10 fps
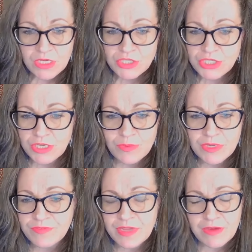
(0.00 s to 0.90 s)
She would
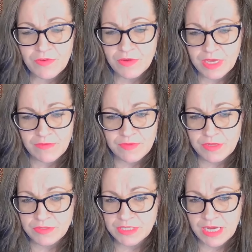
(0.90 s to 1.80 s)
have never given
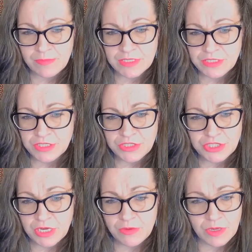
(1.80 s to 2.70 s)
those tablets to
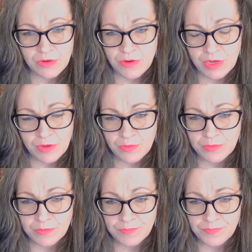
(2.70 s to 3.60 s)
Joe on her
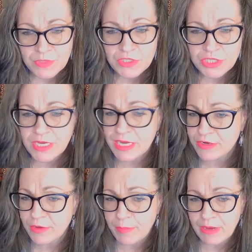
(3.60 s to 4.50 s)
own. She
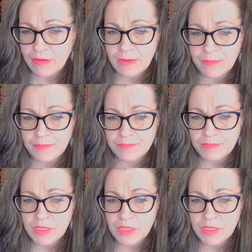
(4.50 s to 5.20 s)
cared about him. Two